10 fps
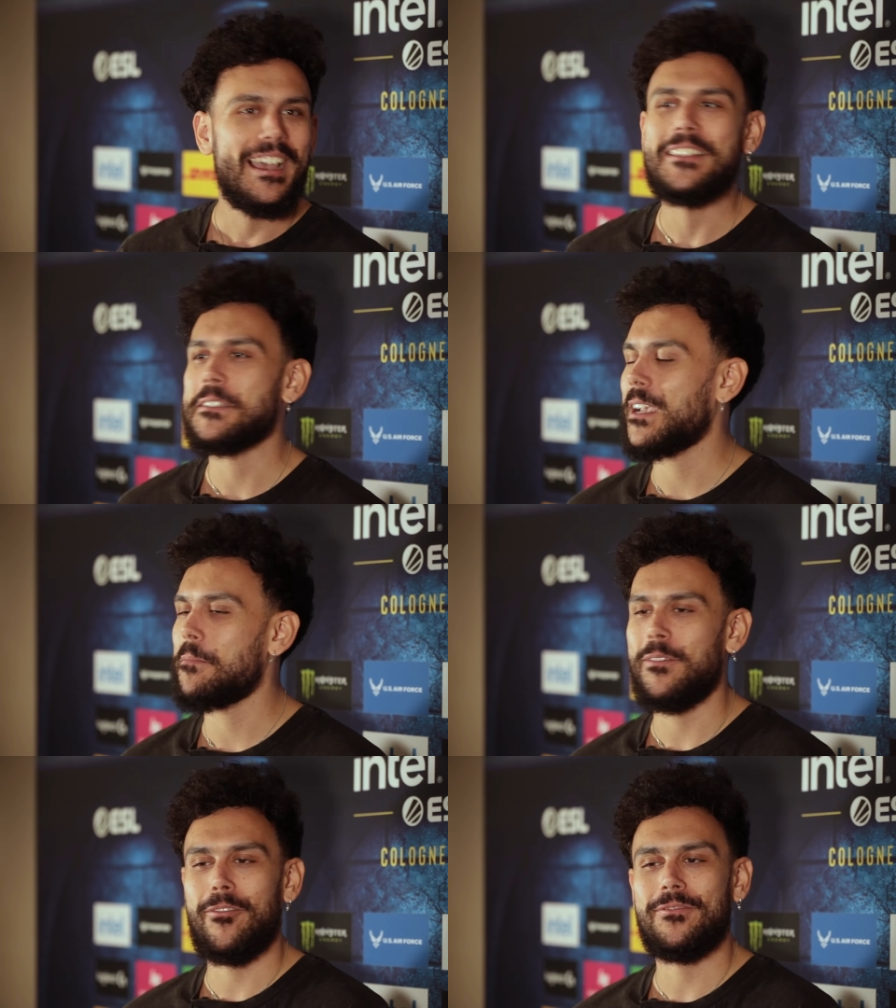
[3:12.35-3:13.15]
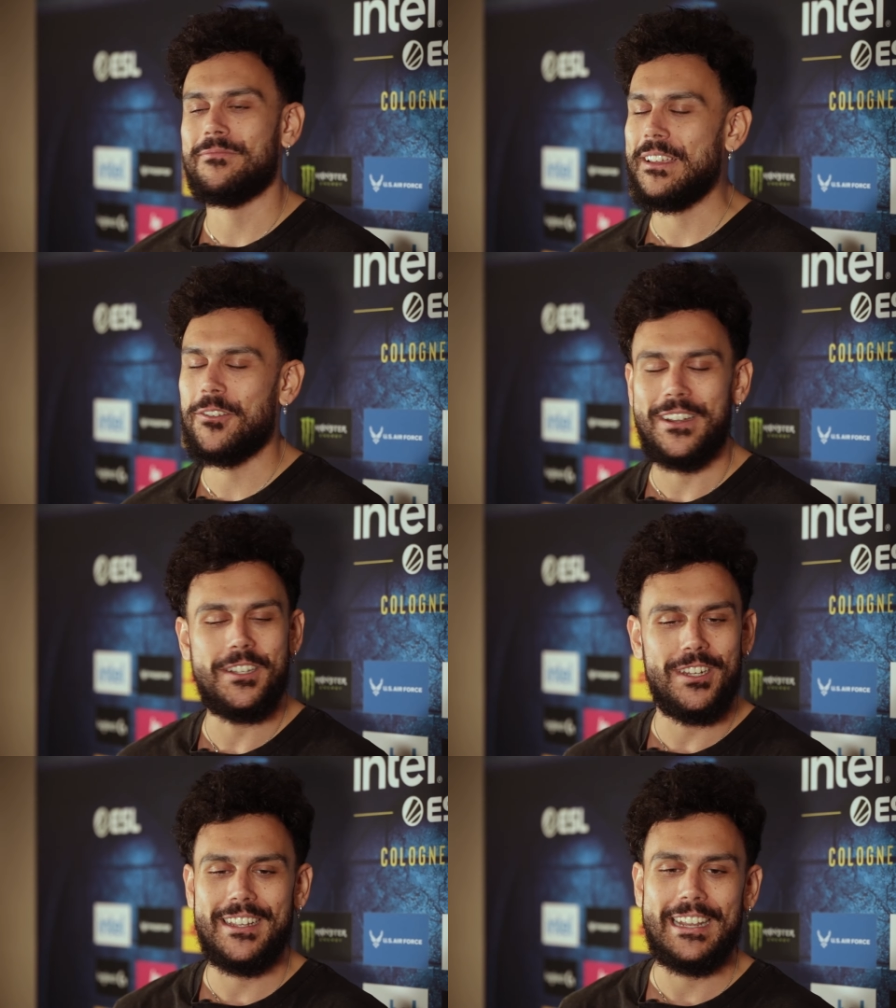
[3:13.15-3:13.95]
There's a couple of
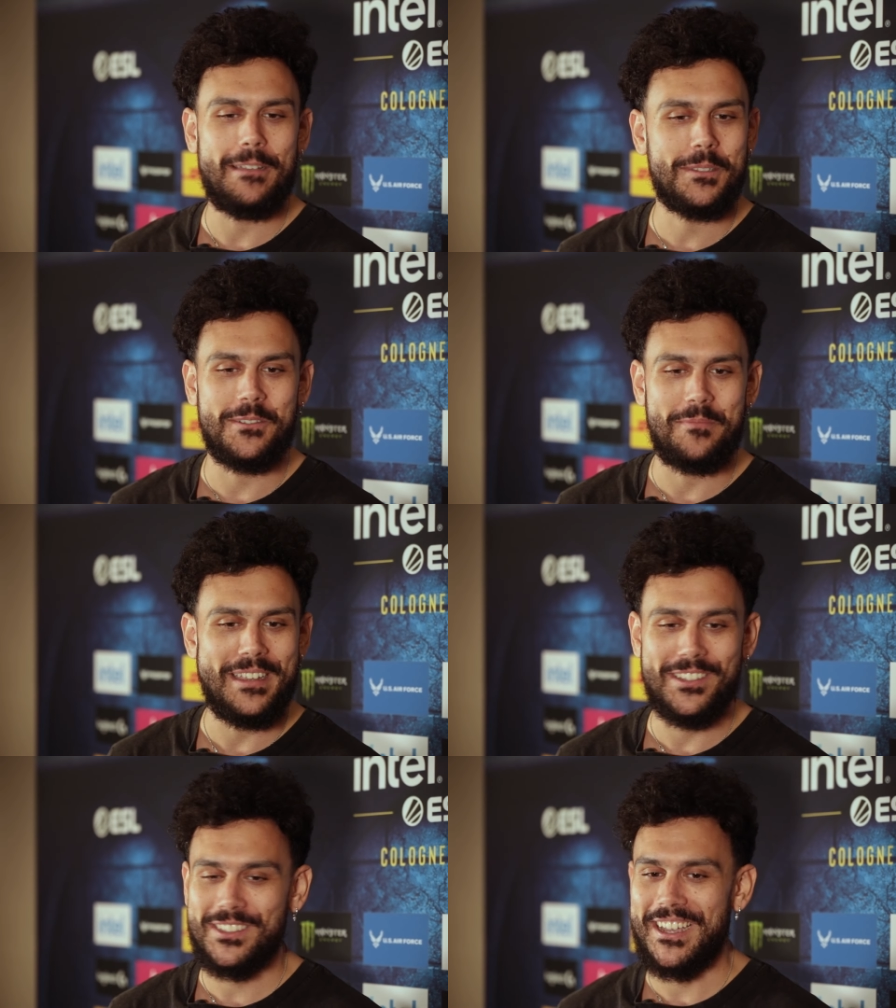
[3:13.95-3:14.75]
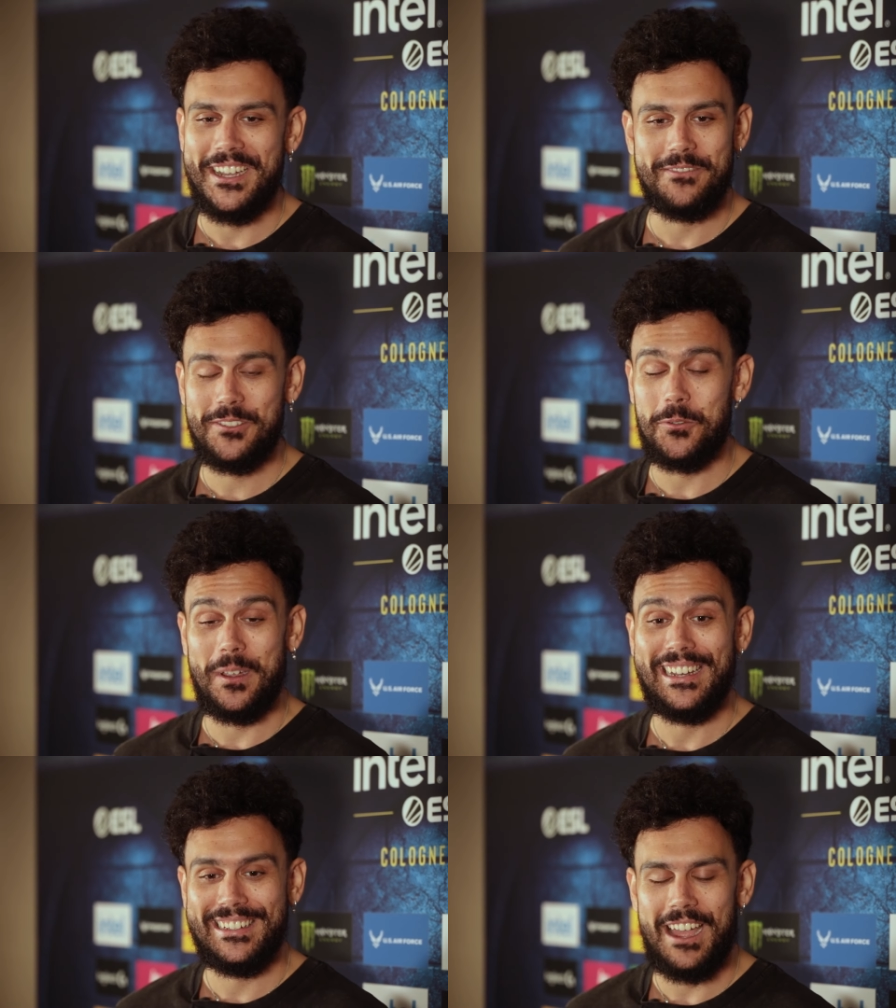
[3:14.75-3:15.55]
cringy clips of me just kind of
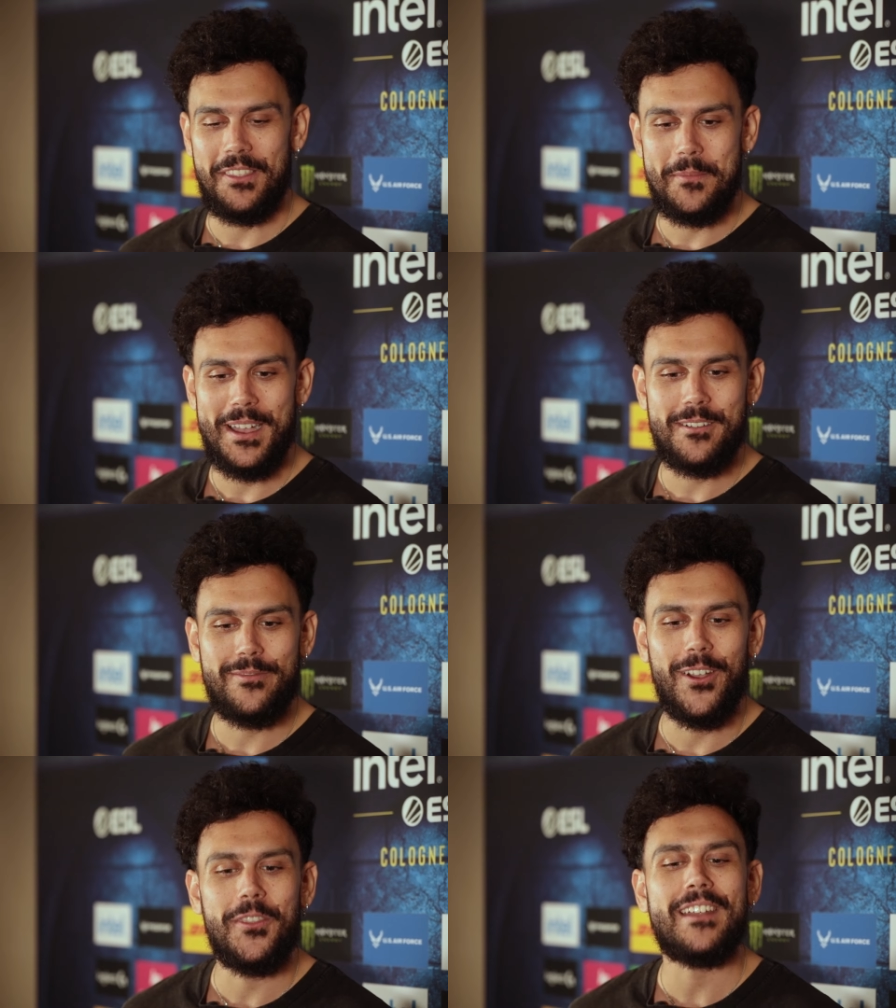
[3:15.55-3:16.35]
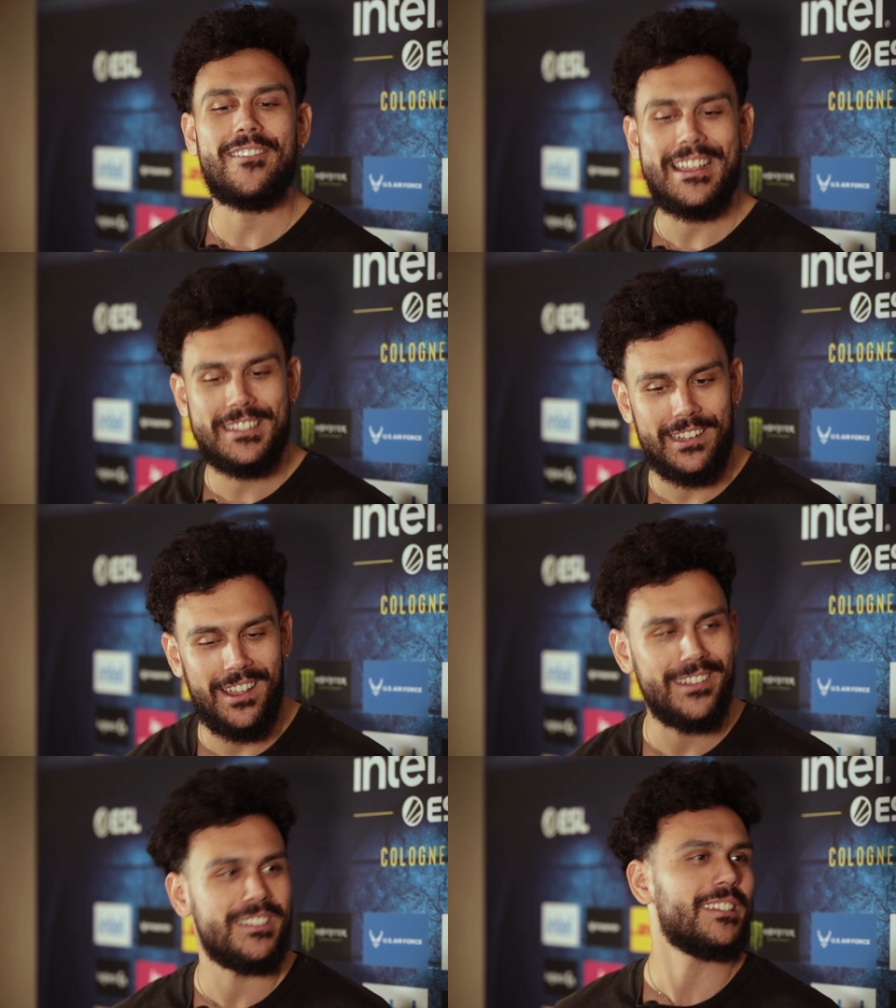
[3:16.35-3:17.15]
squealing down the microphone that I've had to
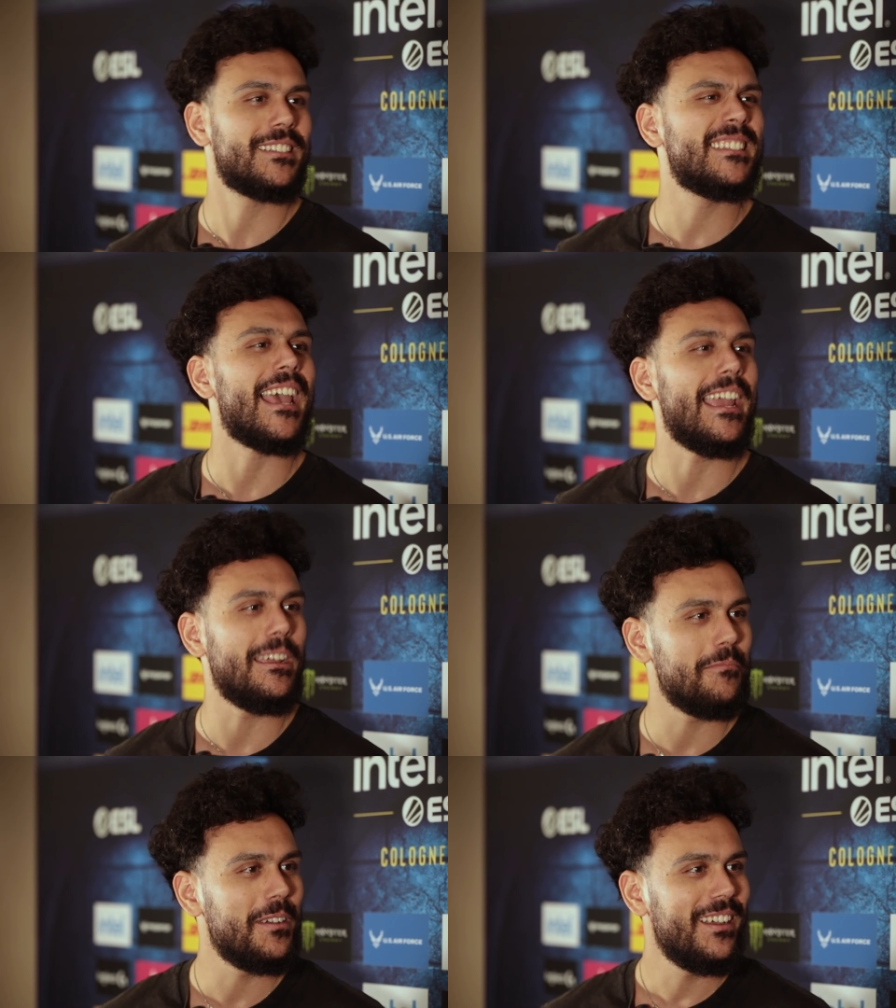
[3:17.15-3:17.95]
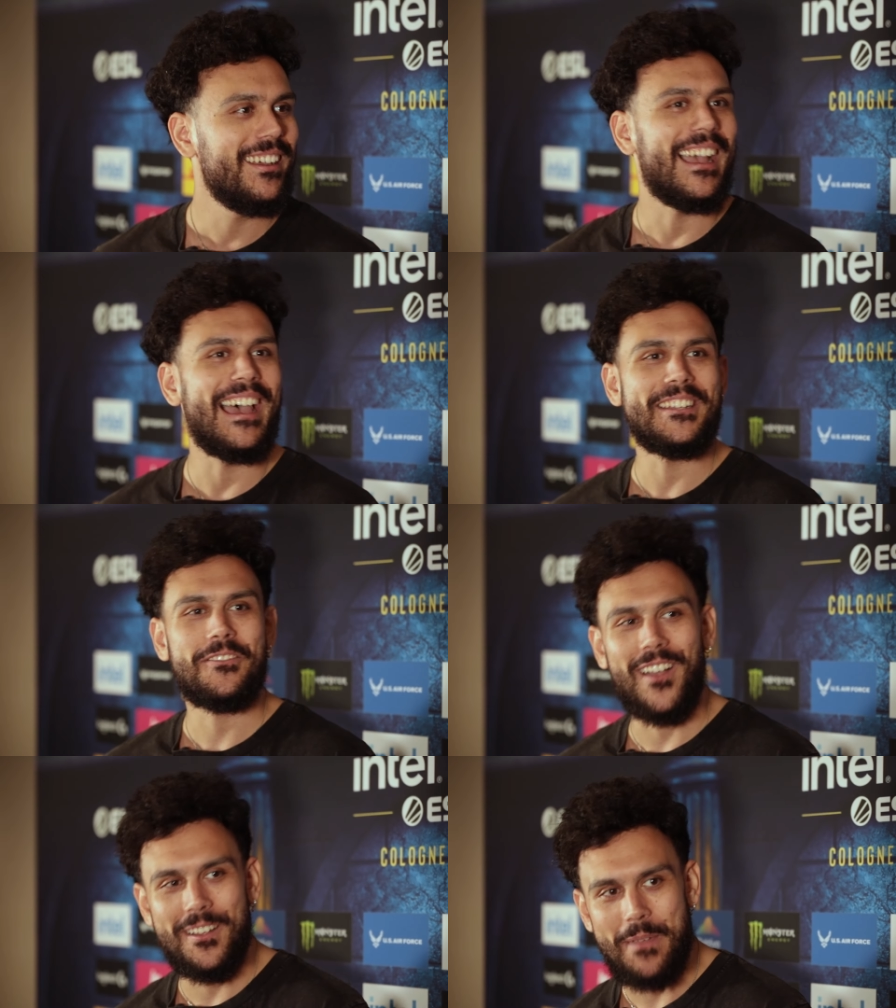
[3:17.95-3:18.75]
learn to, tame and
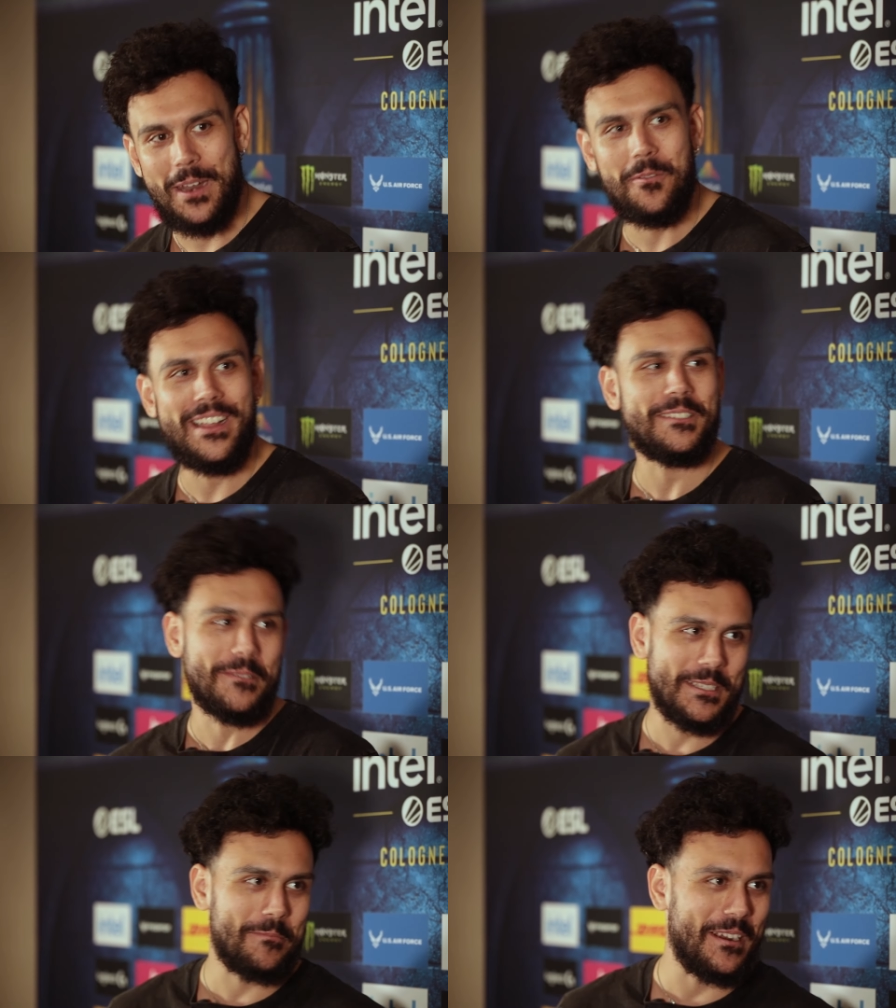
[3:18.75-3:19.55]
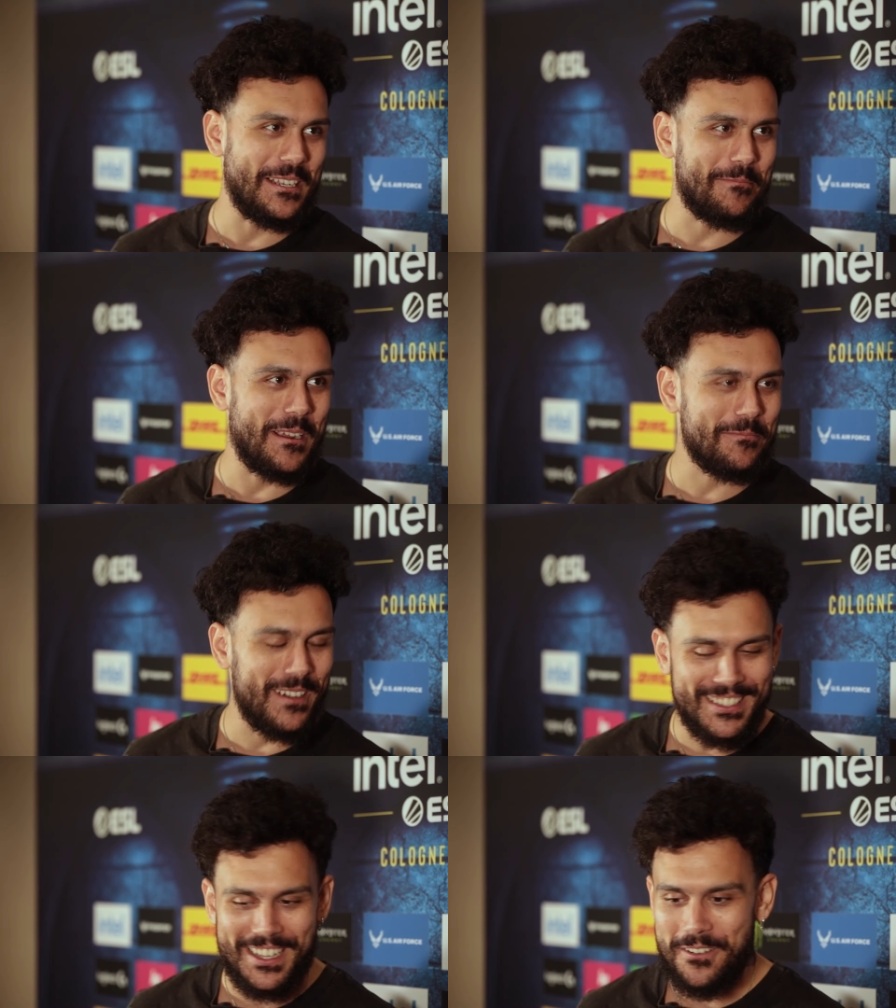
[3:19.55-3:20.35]
to find better ways to exp express
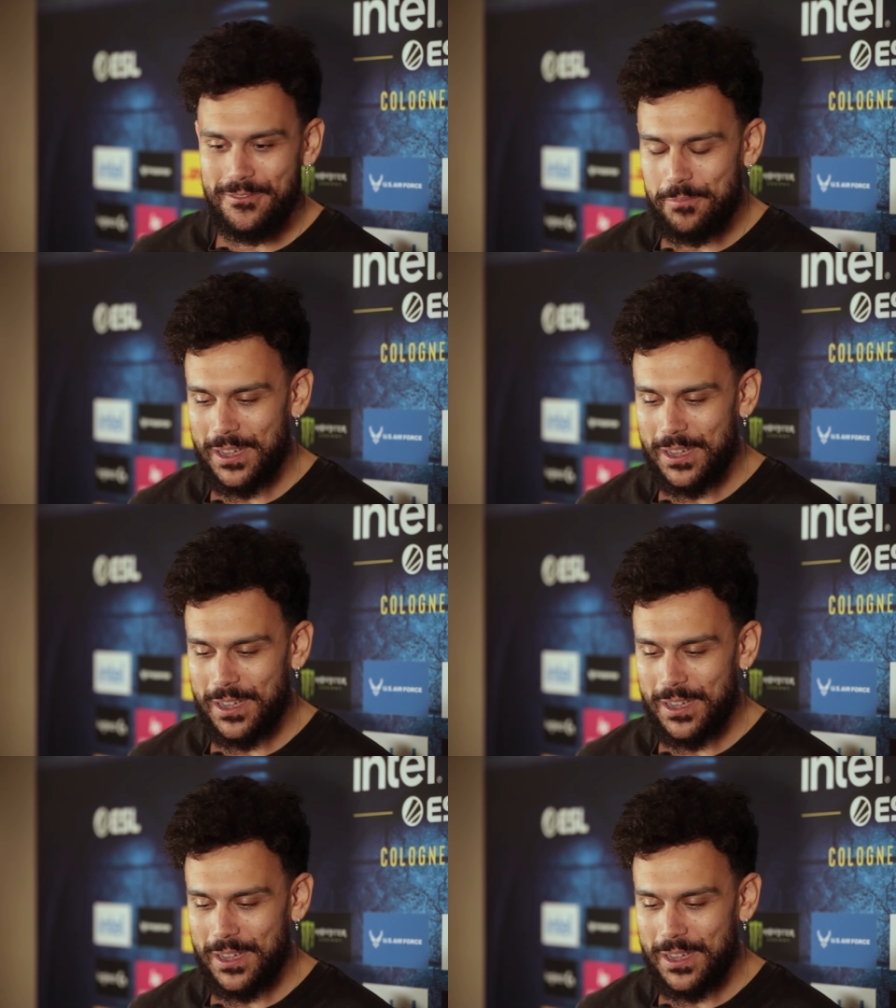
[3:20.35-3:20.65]
myself.